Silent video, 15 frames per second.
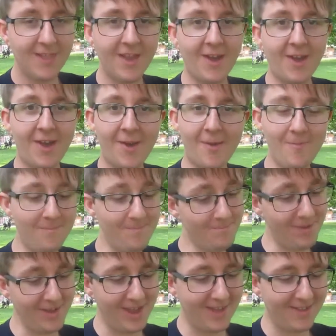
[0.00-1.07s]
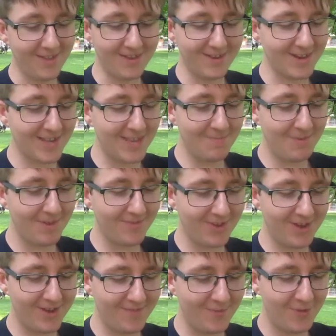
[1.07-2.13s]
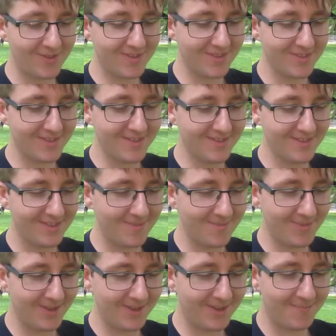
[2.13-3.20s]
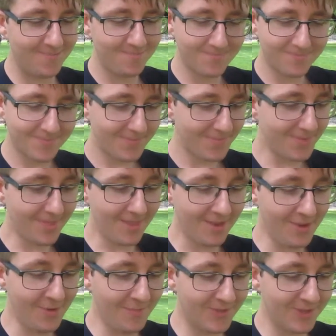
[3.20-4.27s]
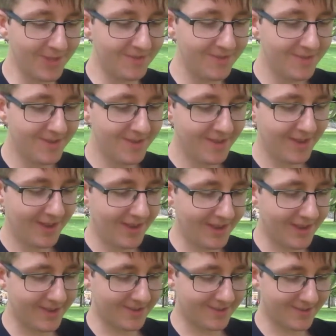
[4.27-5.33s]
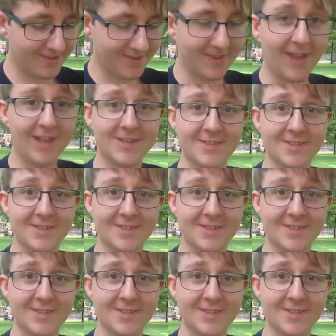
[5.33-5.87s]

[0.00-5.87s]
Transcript: But yeah, I'm gonna keep on trying to focus on these, and hopefully I catch